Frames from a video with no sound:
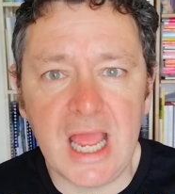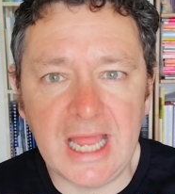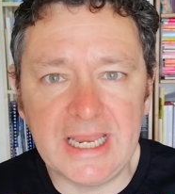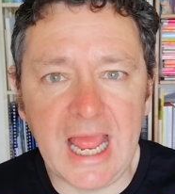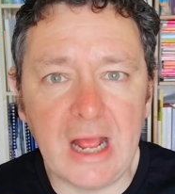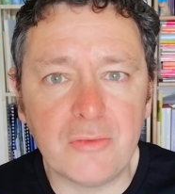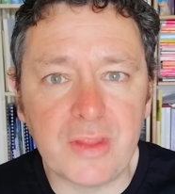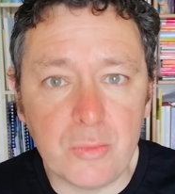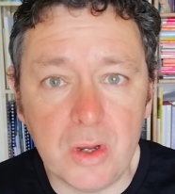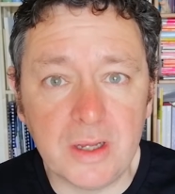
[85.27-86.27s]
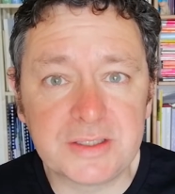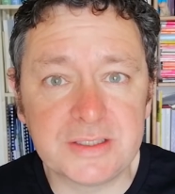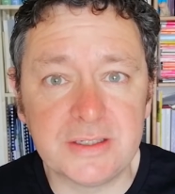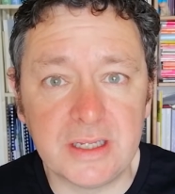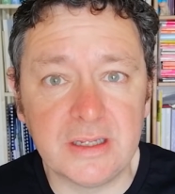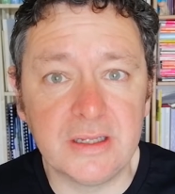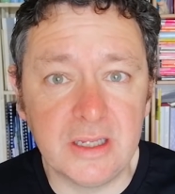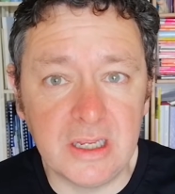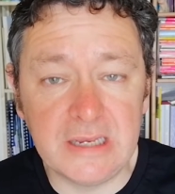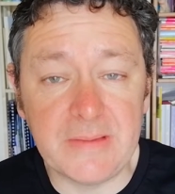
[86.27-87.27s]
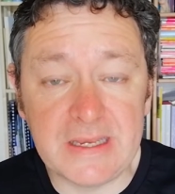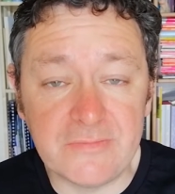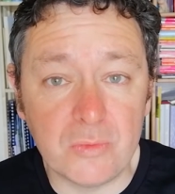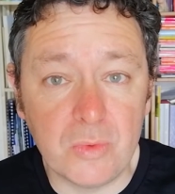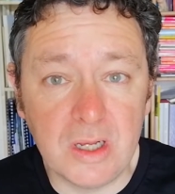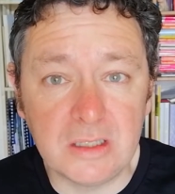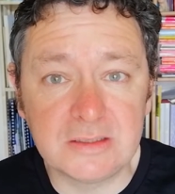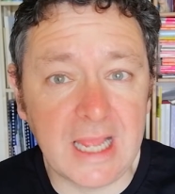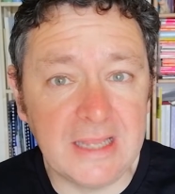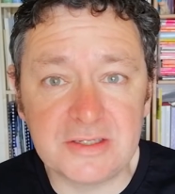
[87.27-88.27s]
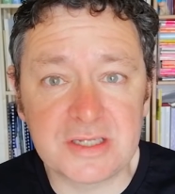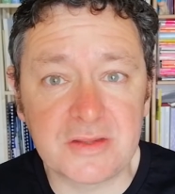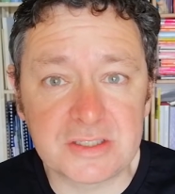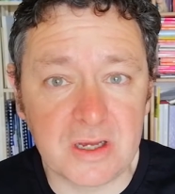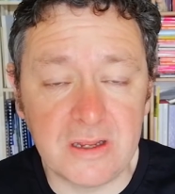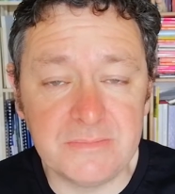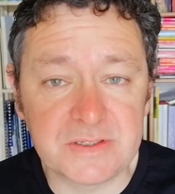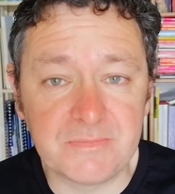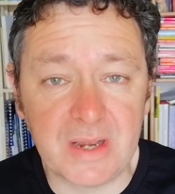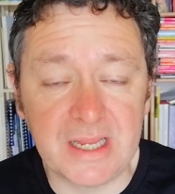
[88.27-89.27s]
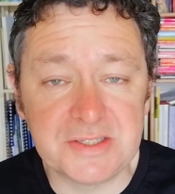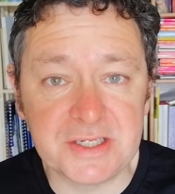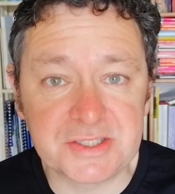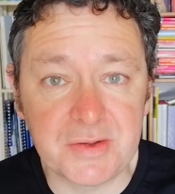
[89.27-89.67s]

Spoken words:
and how they worked in the early medieval world and at other times and places.